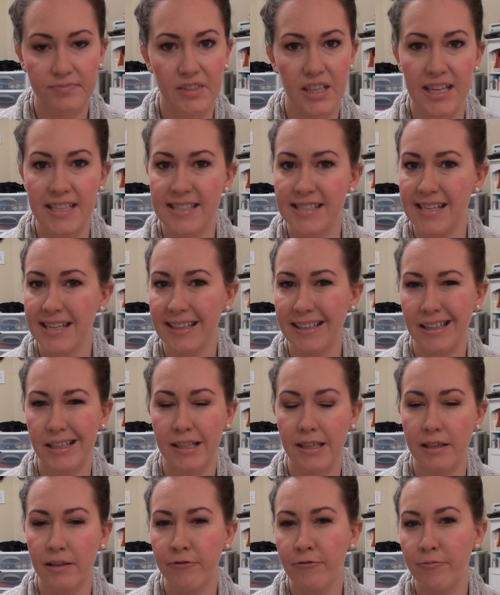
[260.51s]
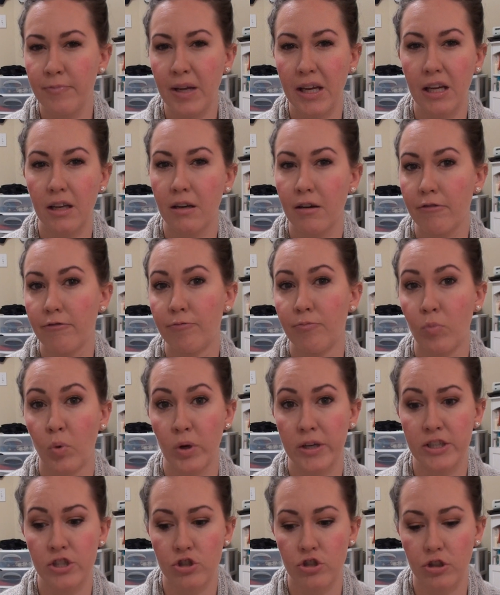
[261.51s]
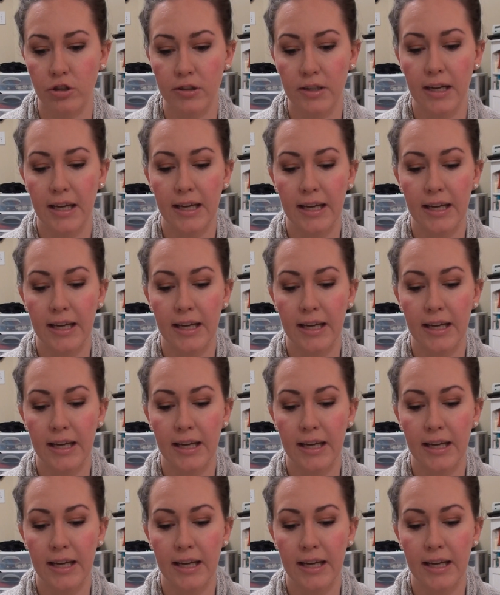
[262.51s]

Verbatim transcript: it didn't give me enough moisture.